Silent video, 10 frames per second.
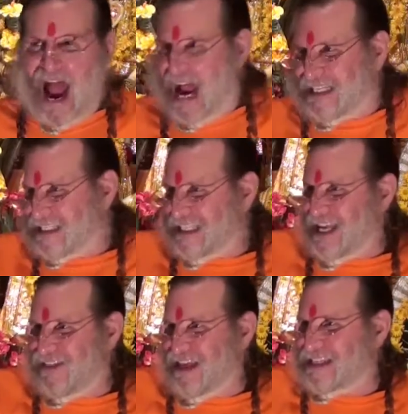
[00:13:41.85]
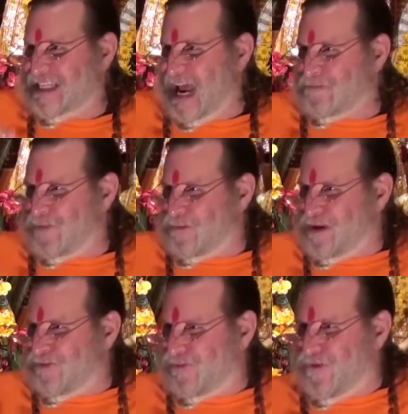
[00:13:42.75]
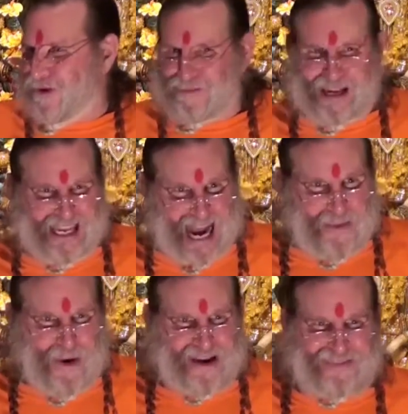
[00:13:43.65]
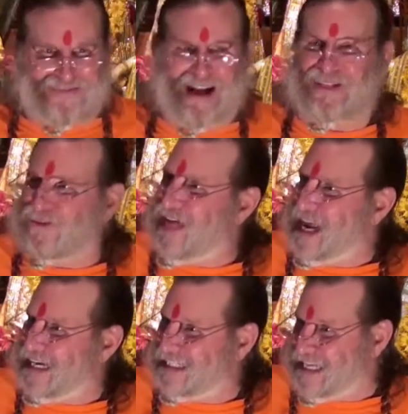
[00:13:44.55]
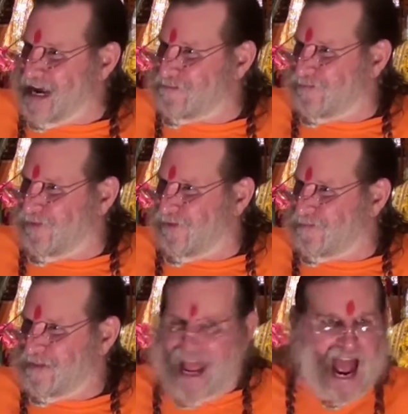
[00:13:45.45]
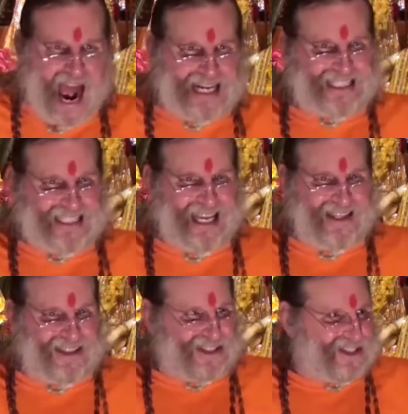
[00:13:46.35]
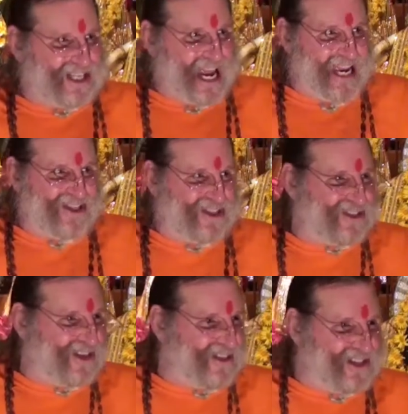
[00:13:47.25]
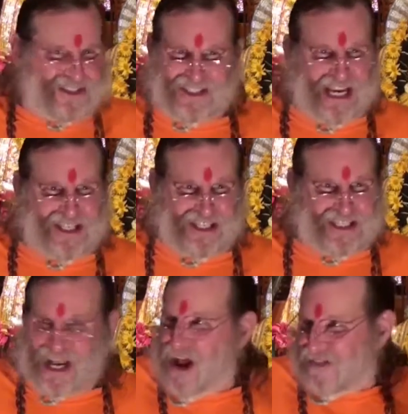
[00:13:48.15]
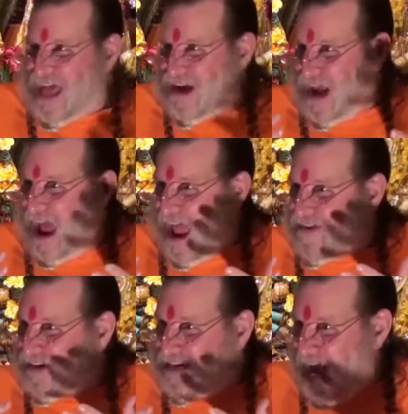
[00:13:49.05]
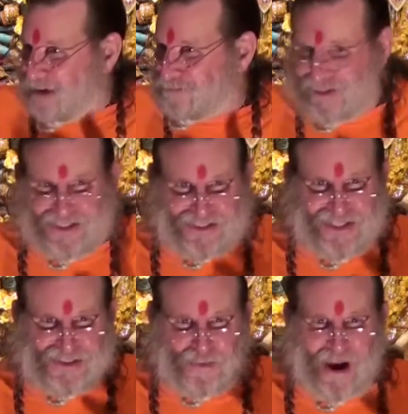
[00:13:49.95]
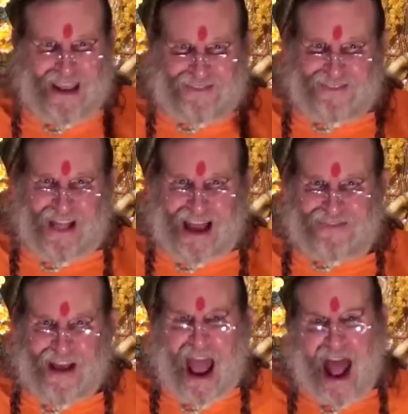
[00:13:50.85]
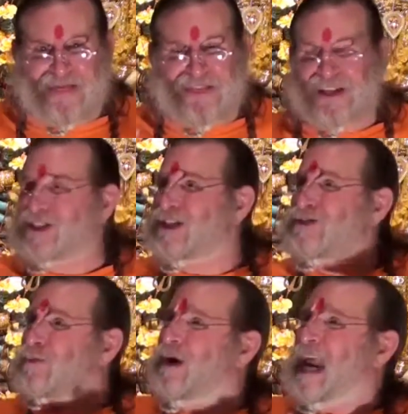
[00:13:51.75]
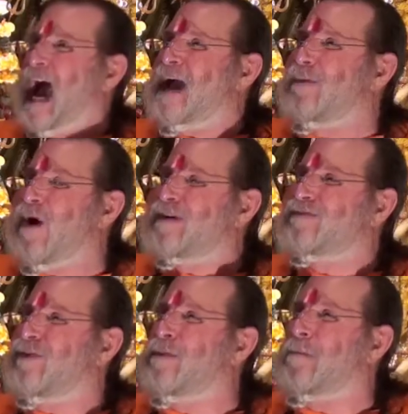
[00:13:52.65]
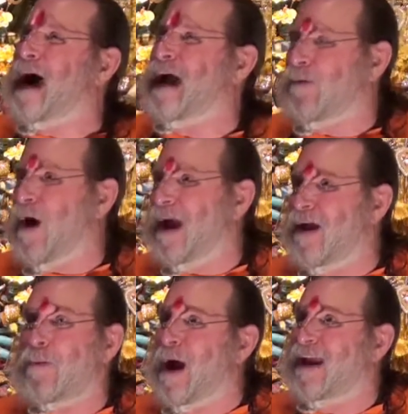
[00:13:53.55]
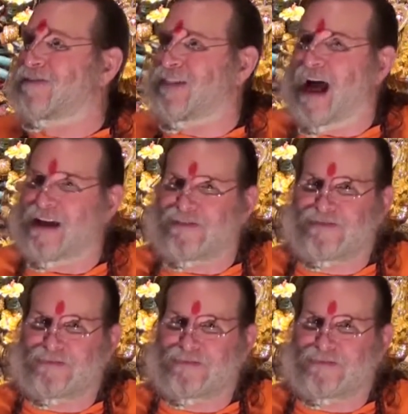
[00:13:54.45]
I see the example before me and I want to follow that example. I see the sages and the saints that have accomplished this way of life, and this is what I want for my way of life.